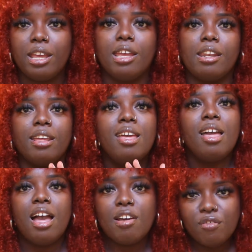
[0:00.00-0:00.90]
And
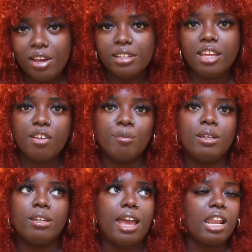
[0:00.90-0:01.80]
I finally have
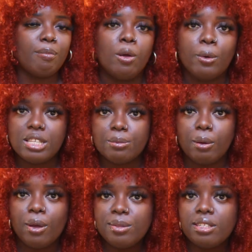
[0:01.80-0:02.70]
been adding my wigs to my
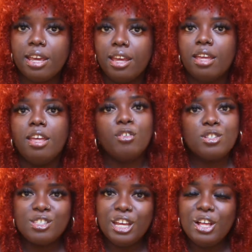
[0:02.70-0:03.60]
website for
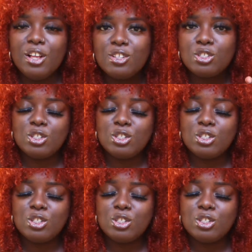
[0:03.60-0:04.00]
sale.